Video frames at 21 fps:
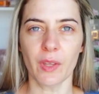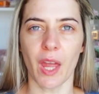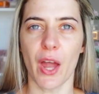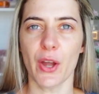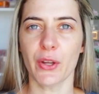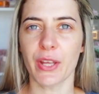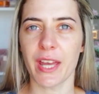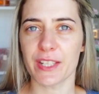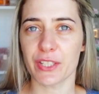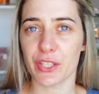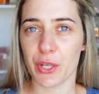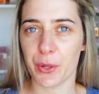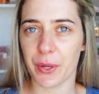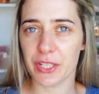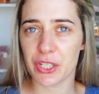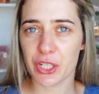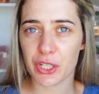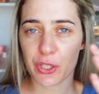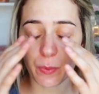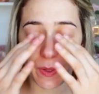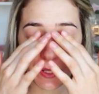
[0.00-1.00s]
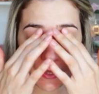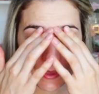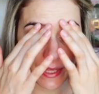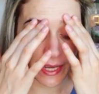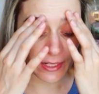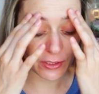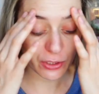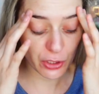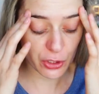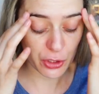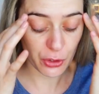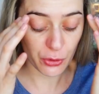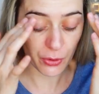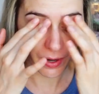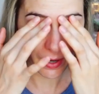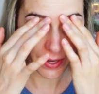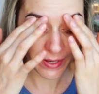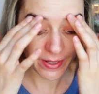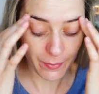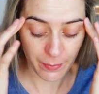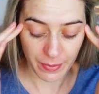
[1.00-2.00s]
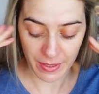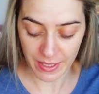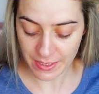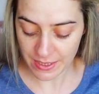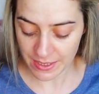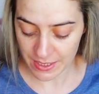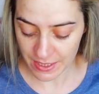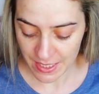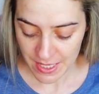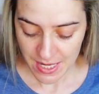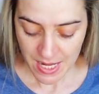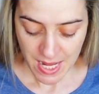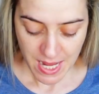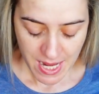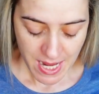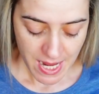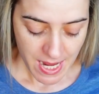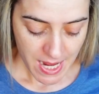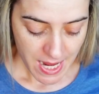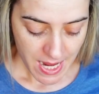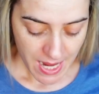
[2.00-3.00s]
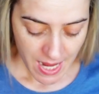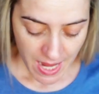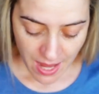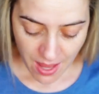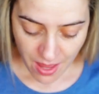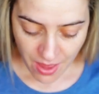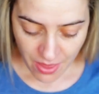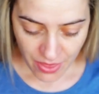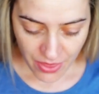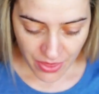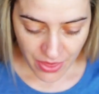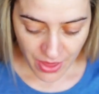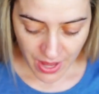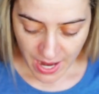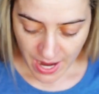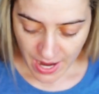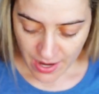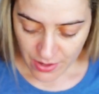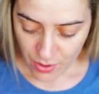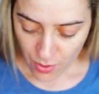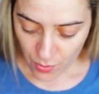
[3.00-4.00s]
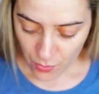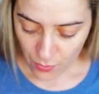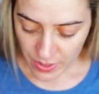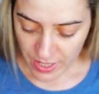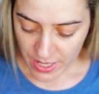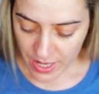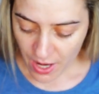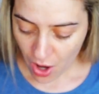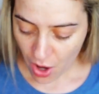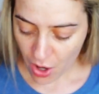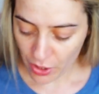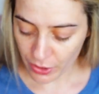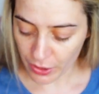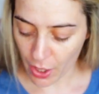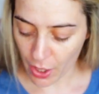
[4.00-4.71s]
Okay, so I just want that to dry a bit, and then we are